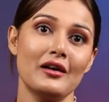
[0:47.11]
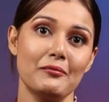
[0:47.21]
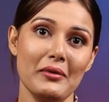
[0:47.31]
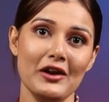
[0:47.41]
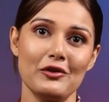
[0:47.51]

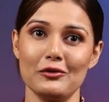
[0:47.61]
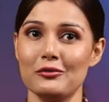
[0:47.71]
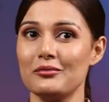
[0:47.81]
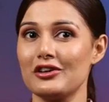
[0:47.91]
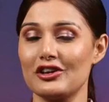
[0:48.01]

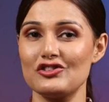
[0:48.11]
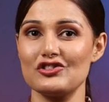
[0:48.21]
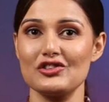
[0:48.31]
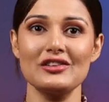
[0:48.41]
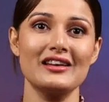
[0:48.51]
bedroom,
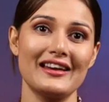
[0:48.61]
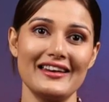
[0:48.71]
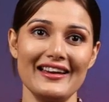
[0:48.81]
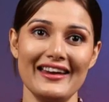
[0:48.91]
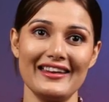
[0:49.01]
kitchen,
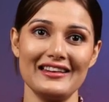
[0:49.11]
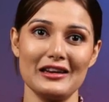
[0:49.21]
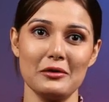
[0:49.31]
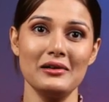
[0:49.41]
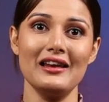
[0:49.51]
dining
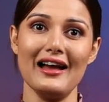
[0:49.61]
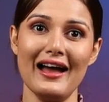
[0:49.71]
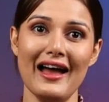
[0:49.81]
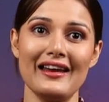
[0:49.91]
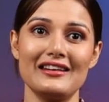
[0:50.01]
table
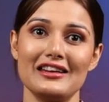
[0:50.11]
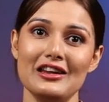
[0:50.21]
and